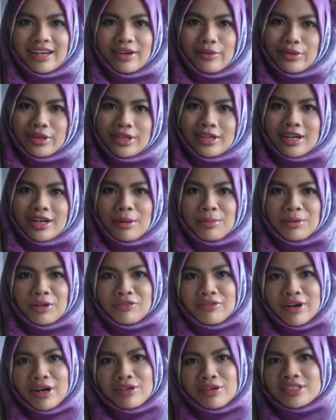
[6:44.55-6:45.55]
within a couple of
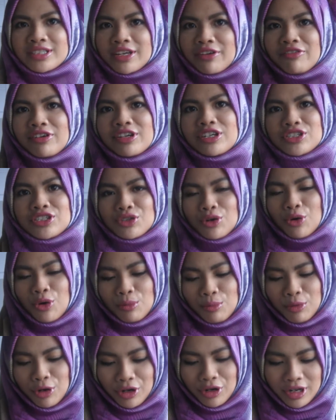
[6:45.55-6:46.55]
hours. I finished the
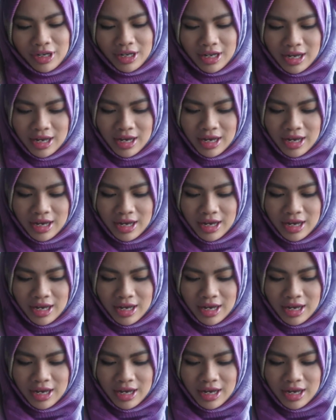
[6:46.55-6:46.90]
whole book,